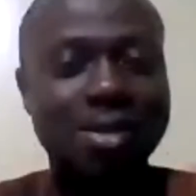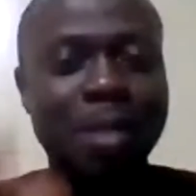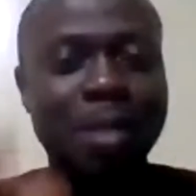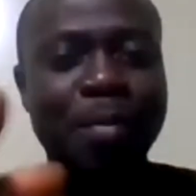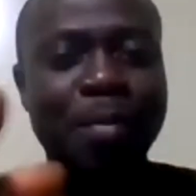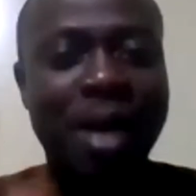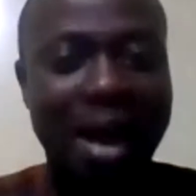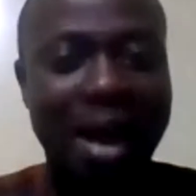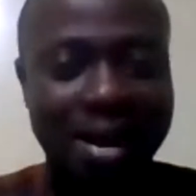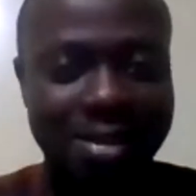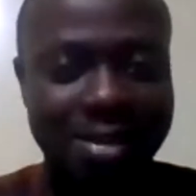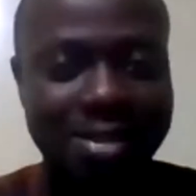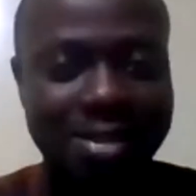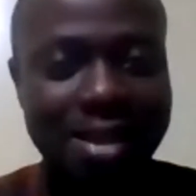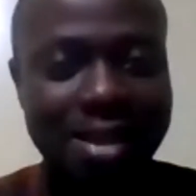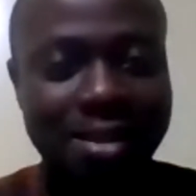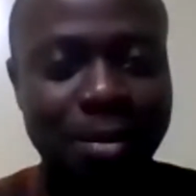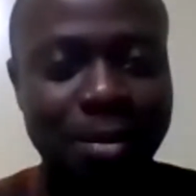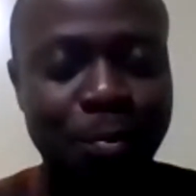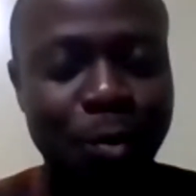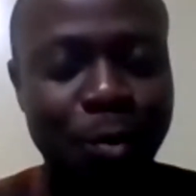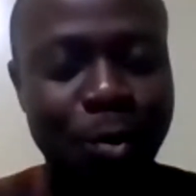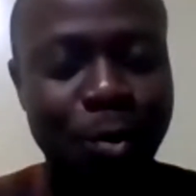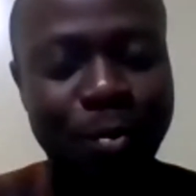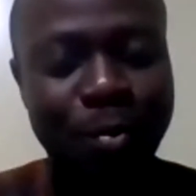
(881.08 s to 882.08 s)
same height at
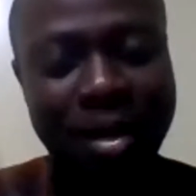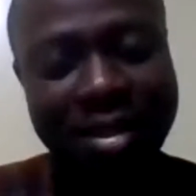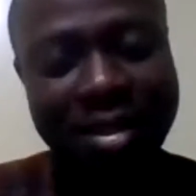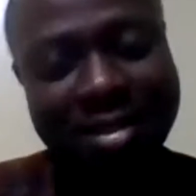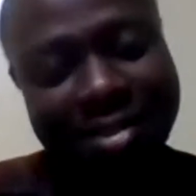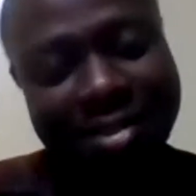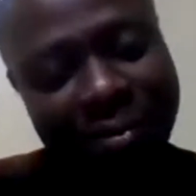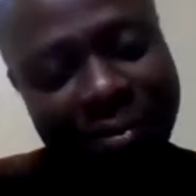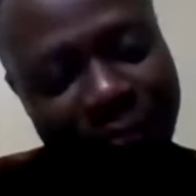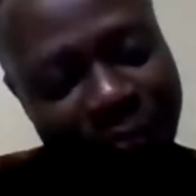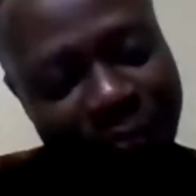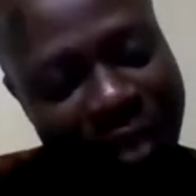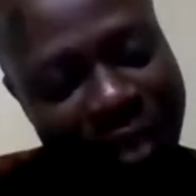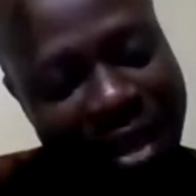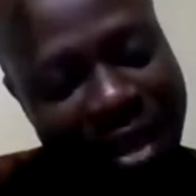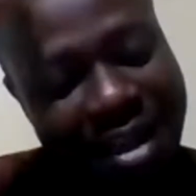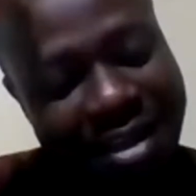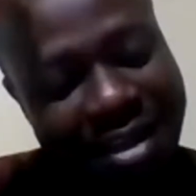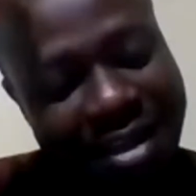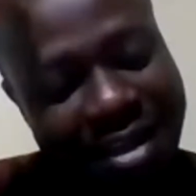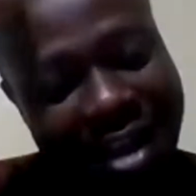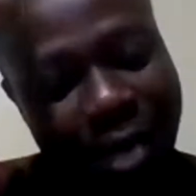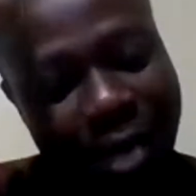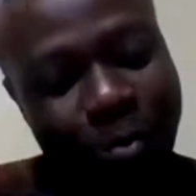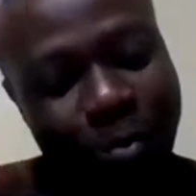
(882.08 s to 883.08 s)
the moment.
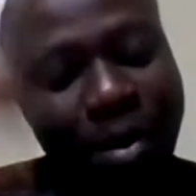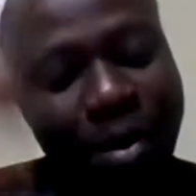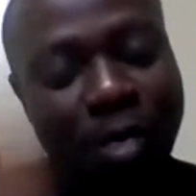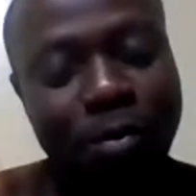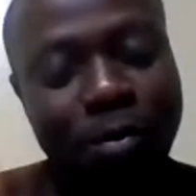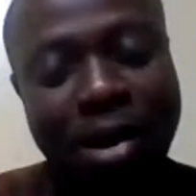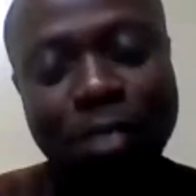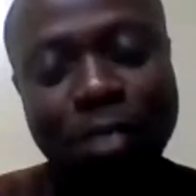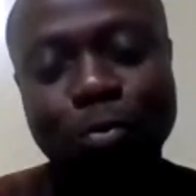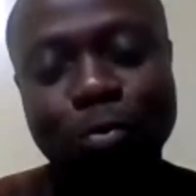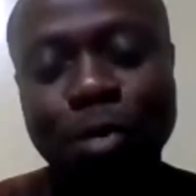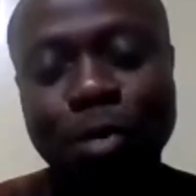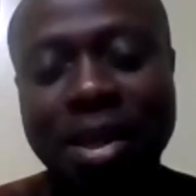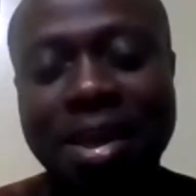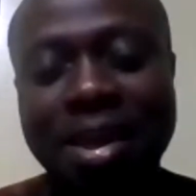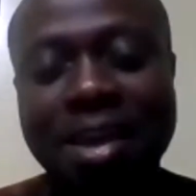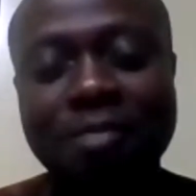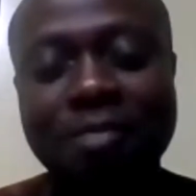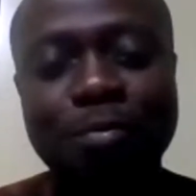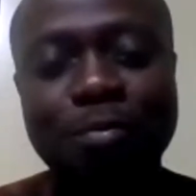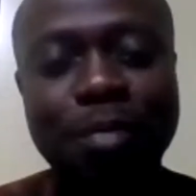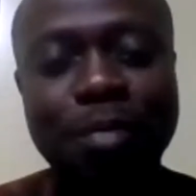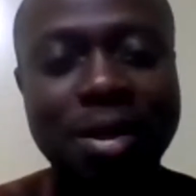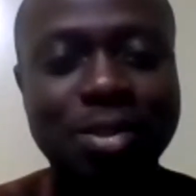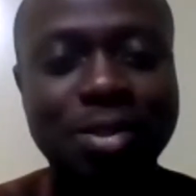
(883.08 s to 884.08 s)
Now, when we
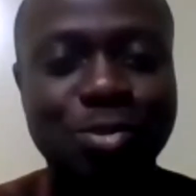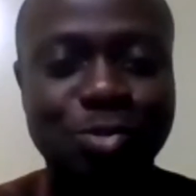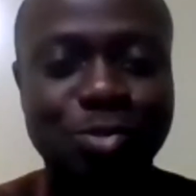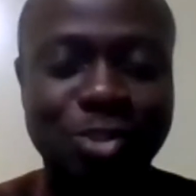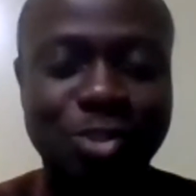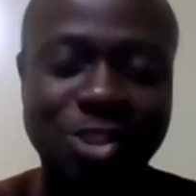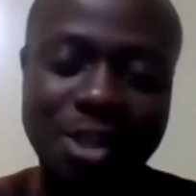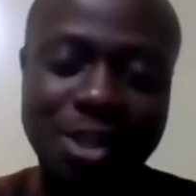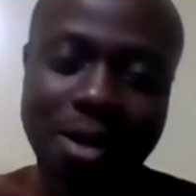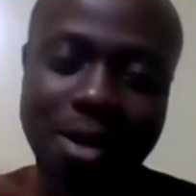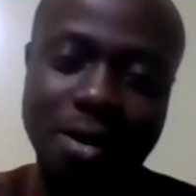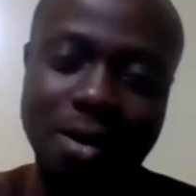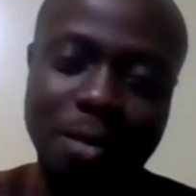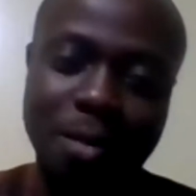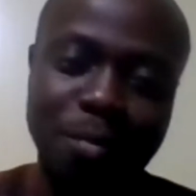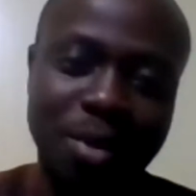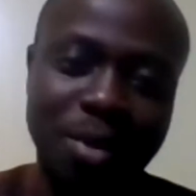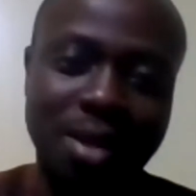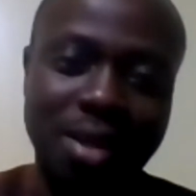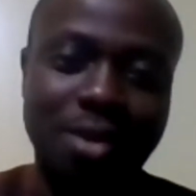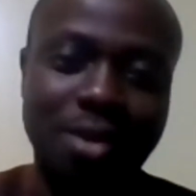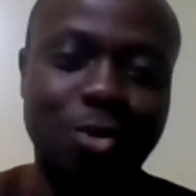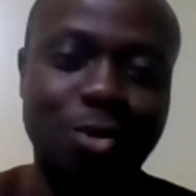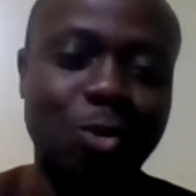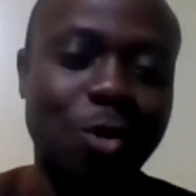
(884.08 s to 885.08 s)
gave birth to
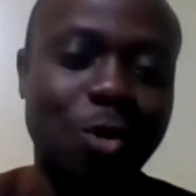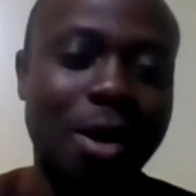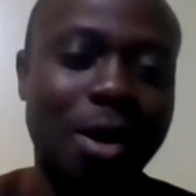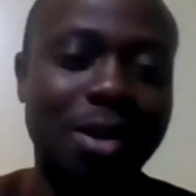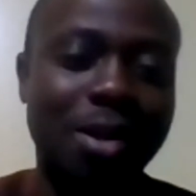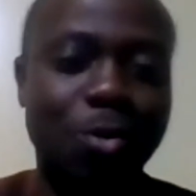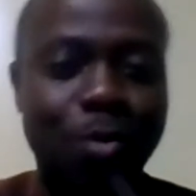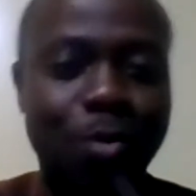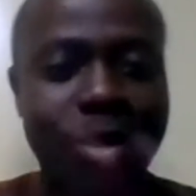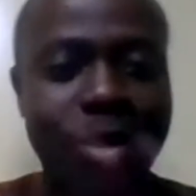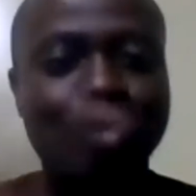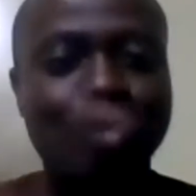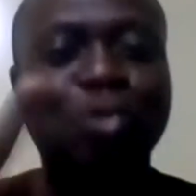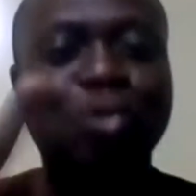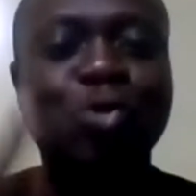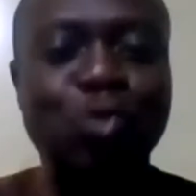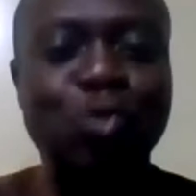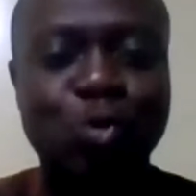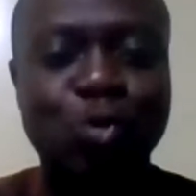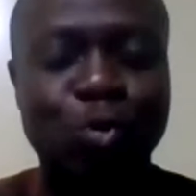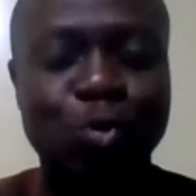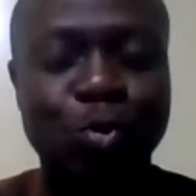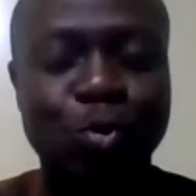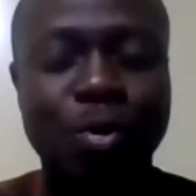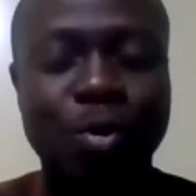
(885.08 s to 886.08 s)
Jeremy, and they were
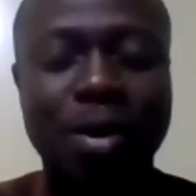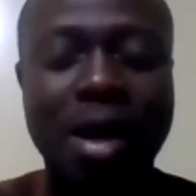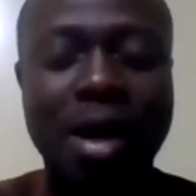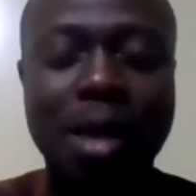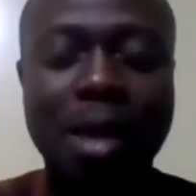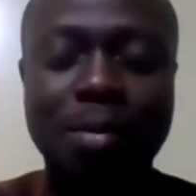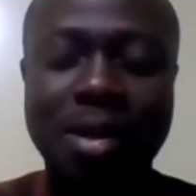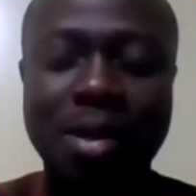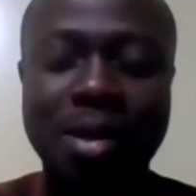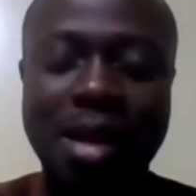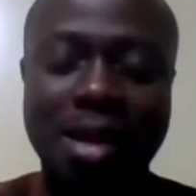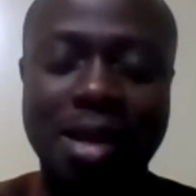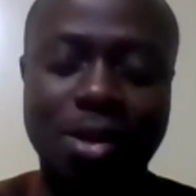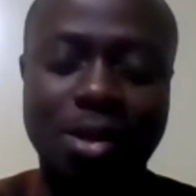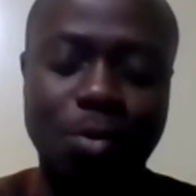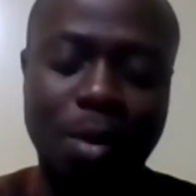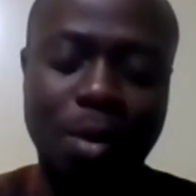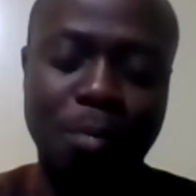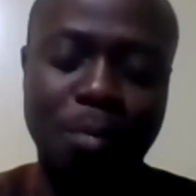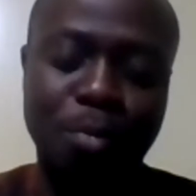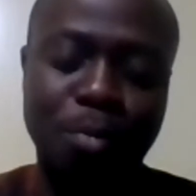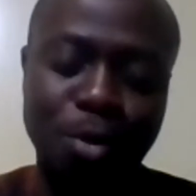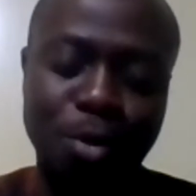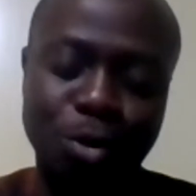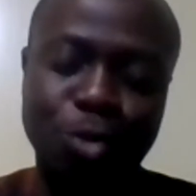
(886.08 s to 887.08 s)
2, and they
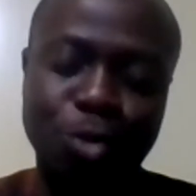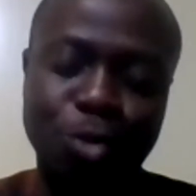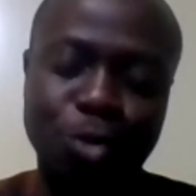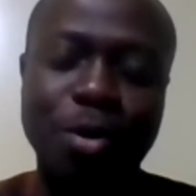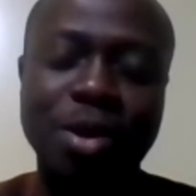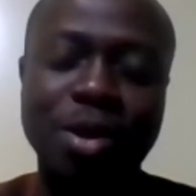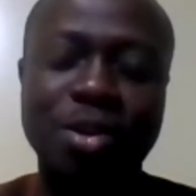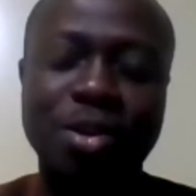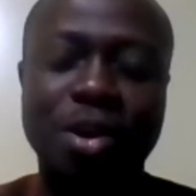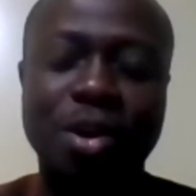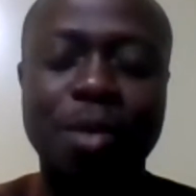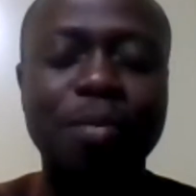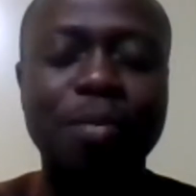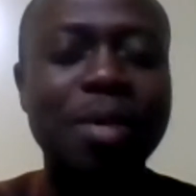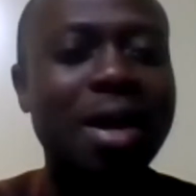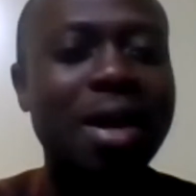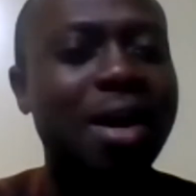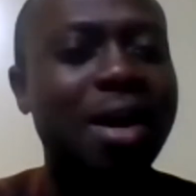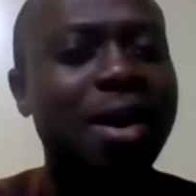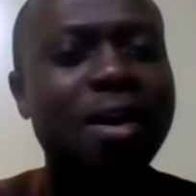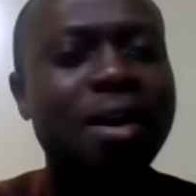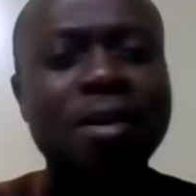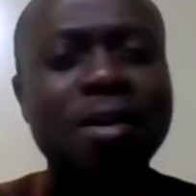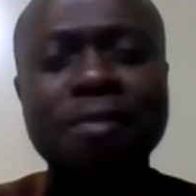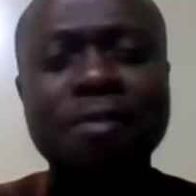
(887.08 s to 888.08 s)
were both growing up,
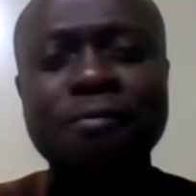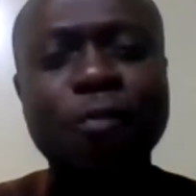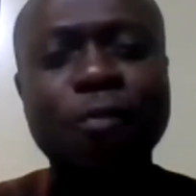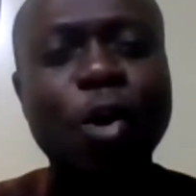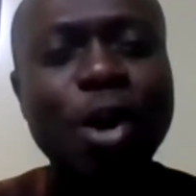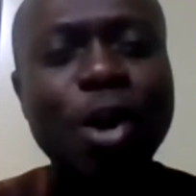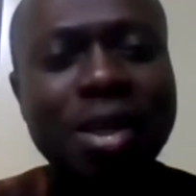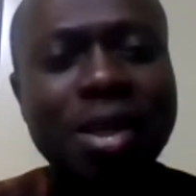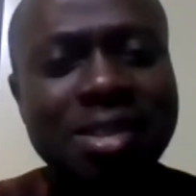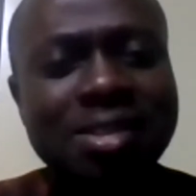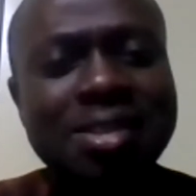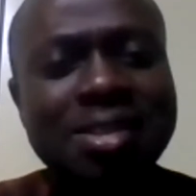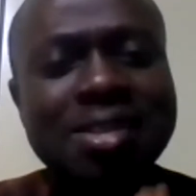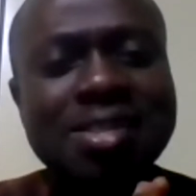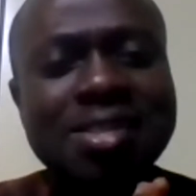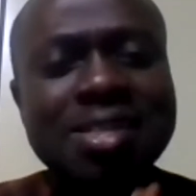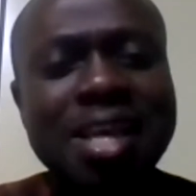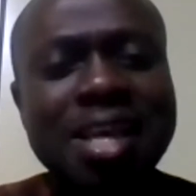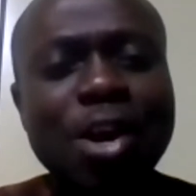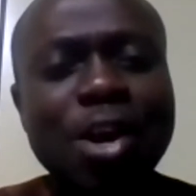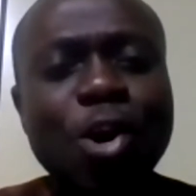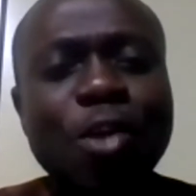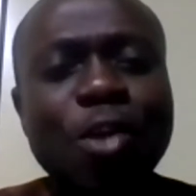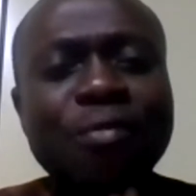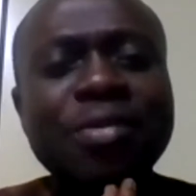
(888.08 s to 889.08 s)
for the
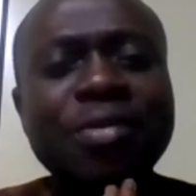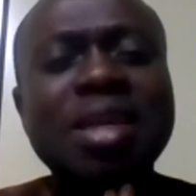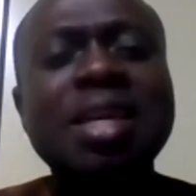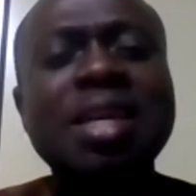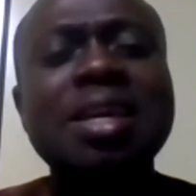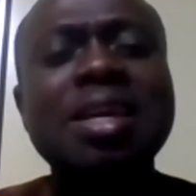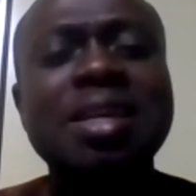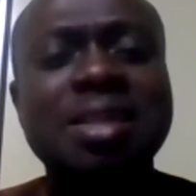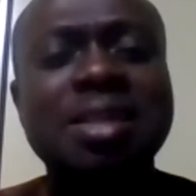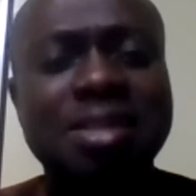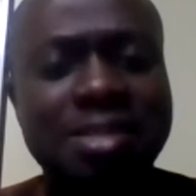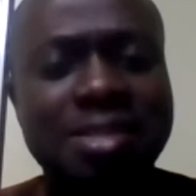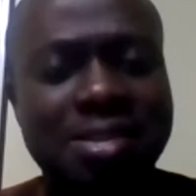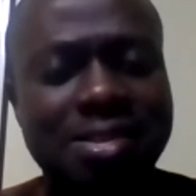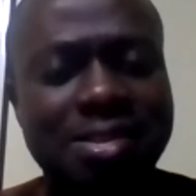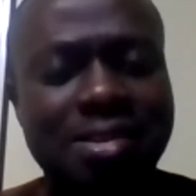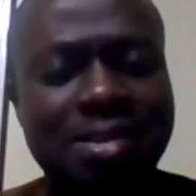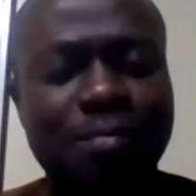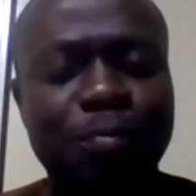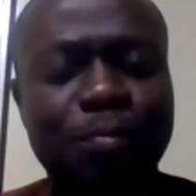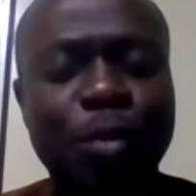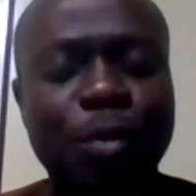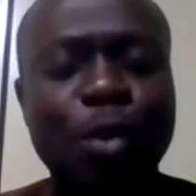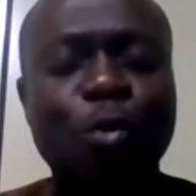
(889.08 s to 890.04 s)
sake of ease,